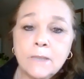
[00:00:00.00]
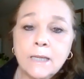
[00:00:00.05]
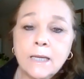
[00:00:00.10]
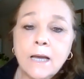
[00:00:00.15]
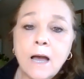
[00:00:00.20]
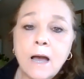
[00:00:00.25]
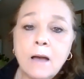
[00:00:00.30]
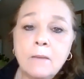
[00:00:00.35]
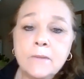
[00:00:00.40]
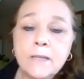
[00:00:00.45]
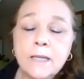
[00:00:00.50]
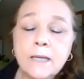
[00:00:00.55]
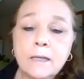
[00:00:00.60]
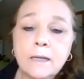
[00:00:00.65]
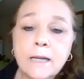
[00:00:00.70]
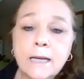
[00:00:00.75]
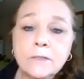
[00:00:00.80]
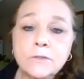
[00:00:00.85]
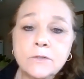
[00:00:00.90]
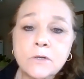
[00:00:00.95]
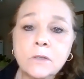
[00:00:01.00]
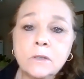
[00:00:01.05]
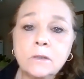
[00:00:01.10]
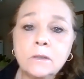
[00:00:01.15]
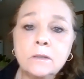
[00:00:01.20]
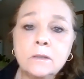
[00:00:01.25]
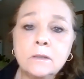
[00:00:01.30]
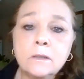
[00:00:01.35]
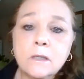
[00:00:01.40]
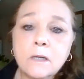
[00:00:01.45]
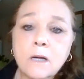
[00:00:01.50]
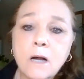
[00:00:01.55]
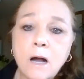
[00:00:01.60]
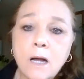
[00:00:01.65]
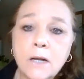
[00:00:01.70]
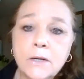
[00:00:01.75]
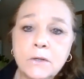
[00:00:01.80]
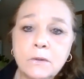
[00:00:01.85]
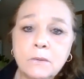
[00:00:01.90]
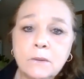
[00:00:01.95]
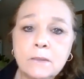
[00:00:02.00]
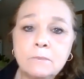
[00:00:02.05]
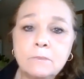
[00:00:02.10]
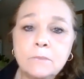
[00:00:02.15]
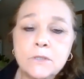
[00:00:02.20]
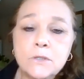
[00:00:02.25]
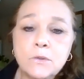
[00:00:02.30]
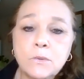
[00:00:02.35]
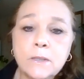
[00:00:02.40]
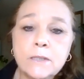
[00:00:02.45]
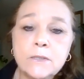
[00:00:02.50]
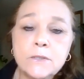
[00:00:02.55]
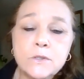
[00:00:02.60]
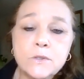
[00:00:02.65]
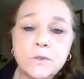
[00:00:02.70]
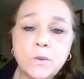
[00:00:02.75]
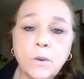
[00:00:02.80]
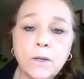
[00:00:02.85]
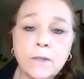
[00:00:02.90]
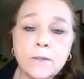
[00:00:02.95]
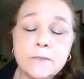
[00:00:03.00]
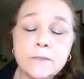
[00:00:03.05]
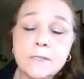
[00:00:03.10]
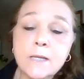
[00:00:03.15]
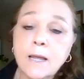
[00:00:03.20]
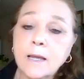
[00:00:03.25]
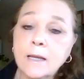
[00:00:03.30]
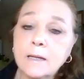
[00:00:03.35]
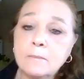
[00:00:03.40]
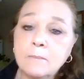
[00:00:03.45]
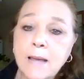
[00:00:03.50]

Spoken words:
become the electrical conduit between source